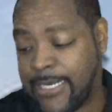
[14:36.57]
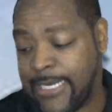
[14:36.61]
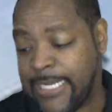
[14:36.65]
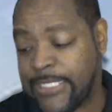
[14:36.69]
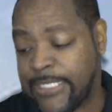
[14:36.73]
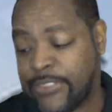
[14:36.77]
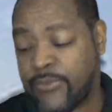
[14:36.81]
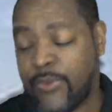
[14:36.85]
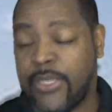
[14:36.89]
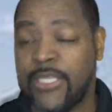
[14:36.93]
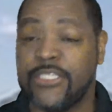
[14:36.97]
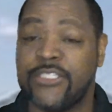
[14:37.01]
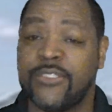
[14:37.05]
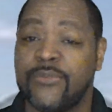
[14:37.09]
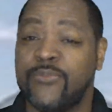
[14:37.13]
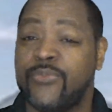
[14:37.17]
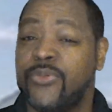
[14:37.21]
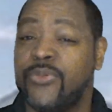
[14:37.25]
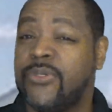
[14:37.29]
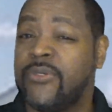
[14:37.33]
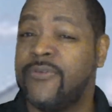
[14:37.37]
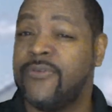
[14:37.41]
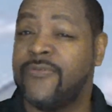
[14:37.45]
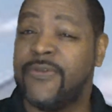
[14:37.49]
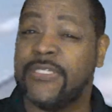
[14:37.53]
And that's why it's
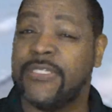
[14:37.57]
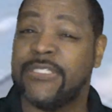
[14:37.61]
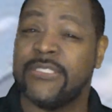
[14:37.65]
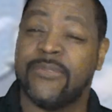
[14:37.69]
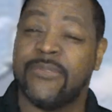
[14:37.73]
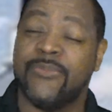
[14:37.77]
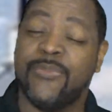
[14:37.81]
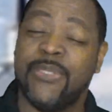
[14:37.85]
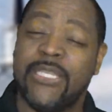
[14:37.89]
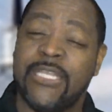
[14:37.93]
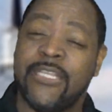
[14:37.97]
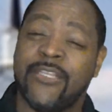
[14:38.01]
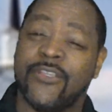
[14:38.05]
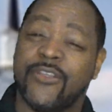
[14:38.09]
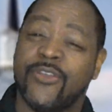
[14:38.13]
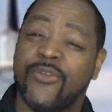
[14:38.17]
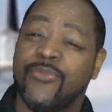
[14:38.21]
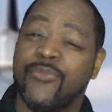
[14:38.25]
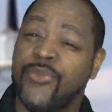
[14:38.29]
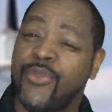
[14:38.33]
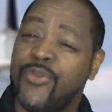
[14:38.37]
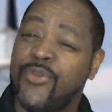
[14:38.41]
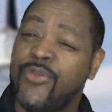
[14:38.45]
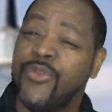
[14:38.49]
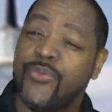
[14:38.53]
important for us to be in
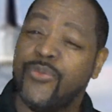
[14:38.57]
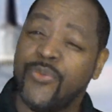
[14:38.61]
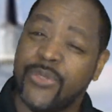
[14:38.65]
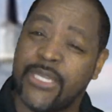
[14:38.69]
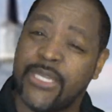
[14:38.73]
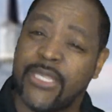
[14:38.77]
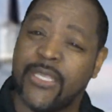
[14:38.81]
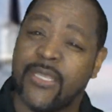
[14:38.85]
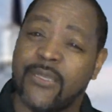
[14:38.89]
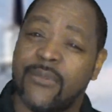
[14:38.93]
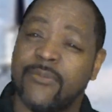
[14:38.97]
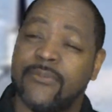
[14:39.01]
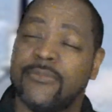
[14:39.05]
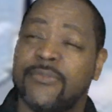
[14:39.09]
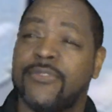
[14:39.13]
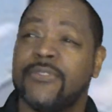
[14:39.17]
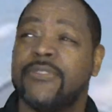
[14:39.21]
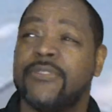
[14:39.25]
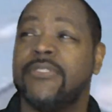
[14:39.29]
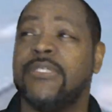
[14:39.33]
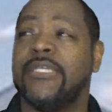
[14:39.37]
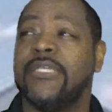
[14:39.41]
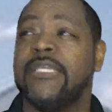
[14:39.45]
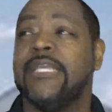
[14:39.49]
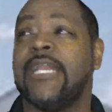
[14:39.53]
communion with Him
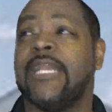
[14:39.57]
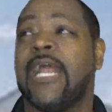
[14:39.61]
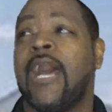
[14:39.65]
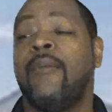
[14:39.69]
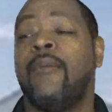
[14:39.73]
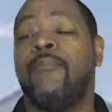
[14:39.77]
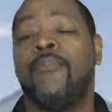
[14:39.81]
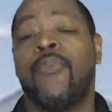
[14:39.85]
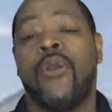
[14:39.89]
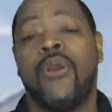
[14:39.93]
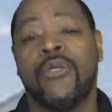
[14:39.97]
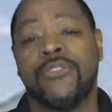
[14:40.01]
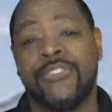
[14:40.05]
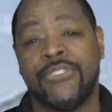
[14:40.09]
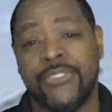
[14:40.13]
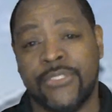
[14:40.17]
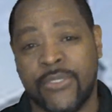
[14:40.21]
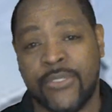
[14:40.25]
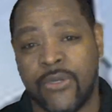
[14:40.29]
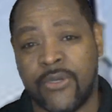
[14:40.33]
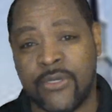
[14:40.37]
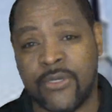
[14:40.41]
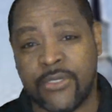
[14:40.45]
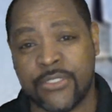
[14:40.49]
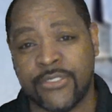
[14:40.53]
to get our marching
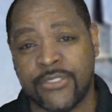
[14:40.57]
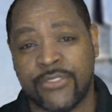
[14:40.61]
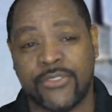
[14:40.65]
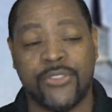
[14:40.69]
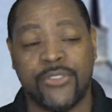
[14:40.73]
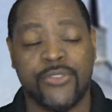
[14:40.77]
orders,